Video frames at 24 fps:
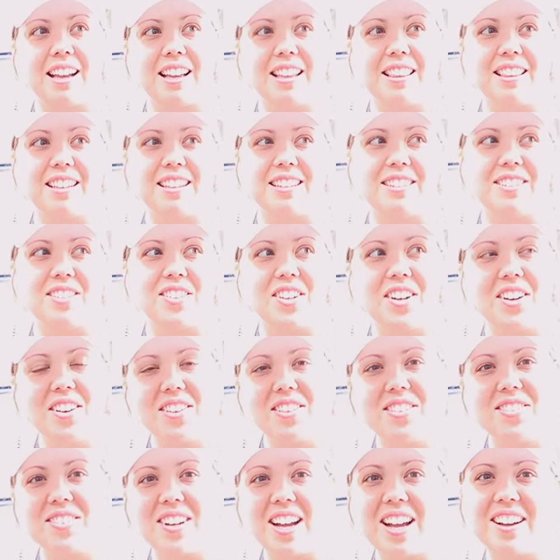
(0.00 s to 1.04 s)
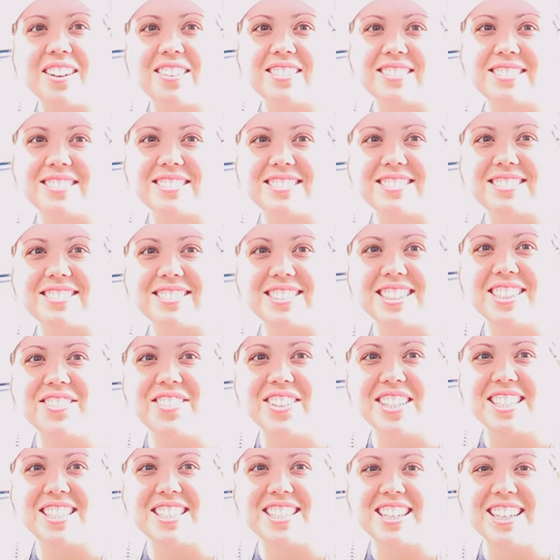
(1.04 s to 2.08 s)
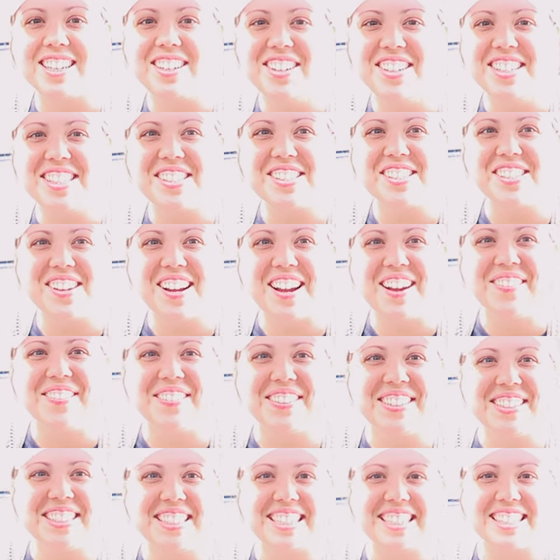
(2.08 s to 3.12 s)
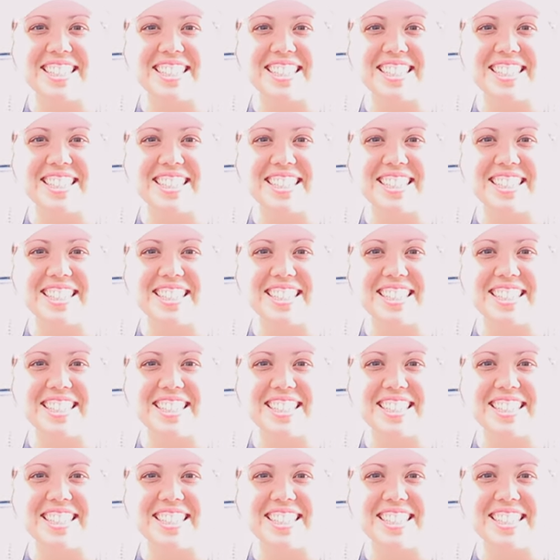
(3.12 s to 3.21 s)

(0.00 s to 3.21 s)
I thought, oh wow. You reached 100 subscribers